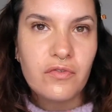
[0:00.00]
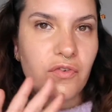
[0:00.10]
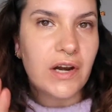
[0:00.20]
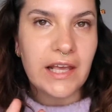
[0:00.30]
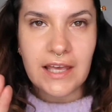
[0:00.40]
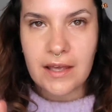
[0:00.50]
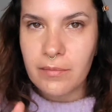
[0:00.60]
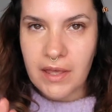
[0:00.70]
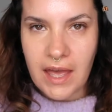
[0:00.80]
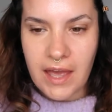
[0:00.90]
fully
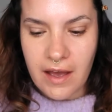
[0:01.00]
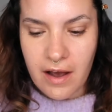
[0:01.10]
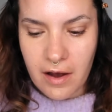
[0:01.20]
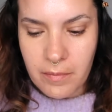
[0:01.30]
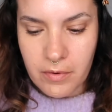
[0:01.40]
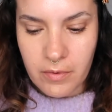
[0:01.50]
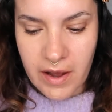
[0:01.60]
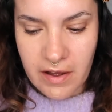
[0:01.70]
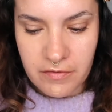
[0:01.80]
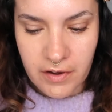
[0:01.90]
Kim K it up or
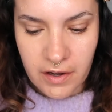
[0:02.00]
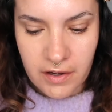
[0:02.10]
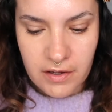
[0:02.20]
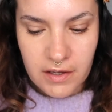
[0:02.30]
whatever,